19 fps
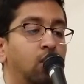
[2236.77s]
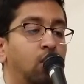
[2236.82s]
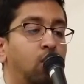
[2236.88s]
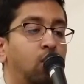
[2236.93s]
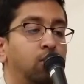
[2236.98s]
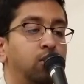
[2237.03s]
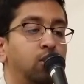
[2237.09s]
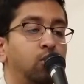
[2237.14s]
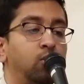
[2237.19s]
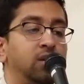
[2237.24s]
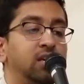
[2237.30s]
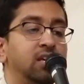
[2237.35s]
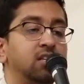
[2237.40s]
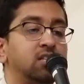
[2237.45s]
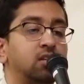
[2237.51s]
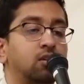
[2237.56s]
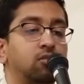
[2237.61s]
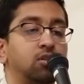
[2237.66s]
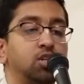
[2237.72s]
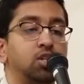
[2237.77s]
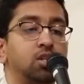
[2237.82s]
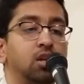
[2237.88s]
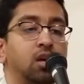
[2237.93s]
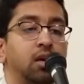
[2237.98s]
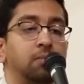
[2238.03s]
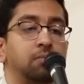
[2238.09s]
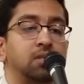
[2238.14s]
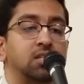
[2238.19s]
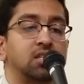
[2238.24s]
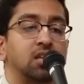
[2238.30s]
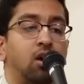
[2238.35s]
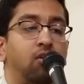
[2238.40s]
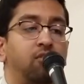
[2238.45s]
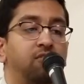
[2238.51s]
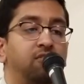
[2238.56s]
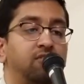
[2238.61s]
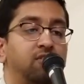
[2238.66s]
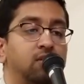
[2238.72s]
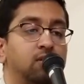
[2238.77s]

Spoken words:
although he is Krishna himself.